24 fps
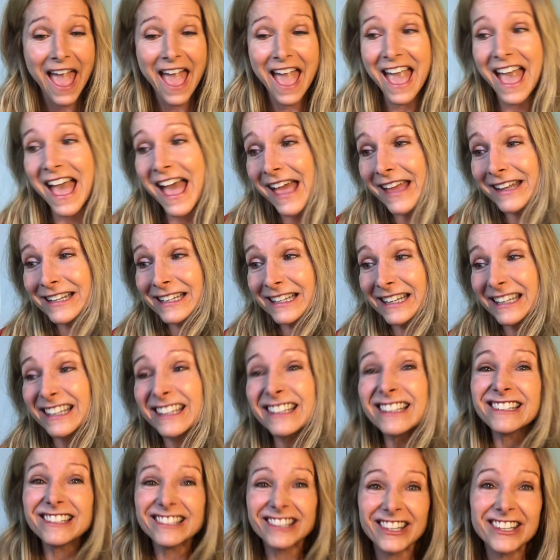And
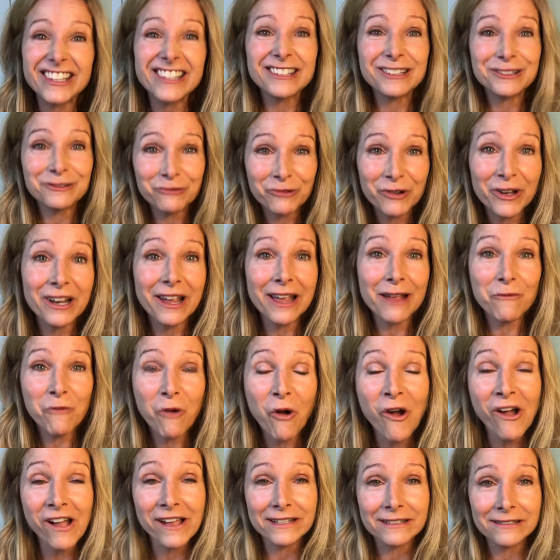is this what I
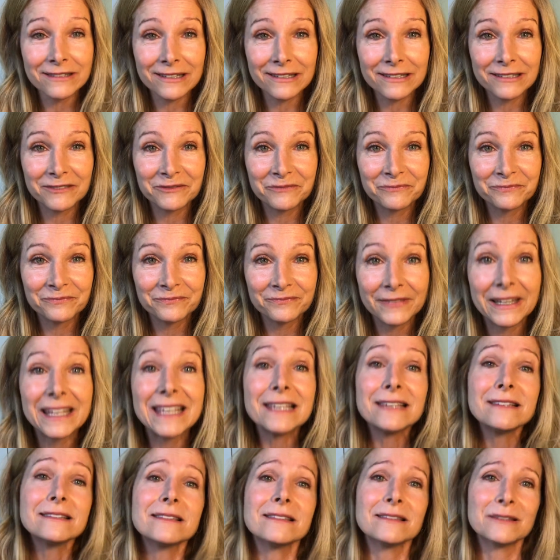want?
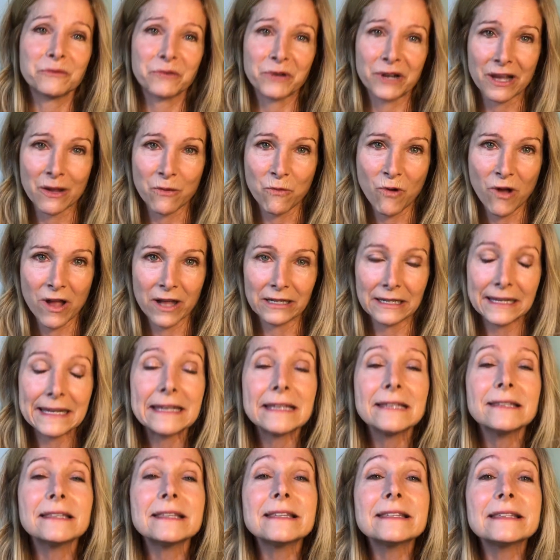Is this what I want?
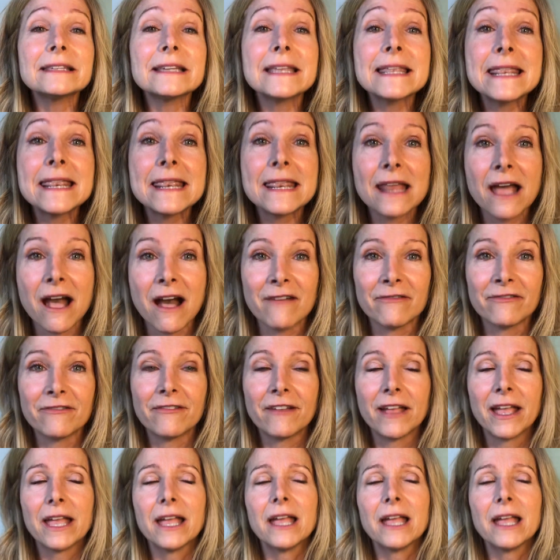Is this enough?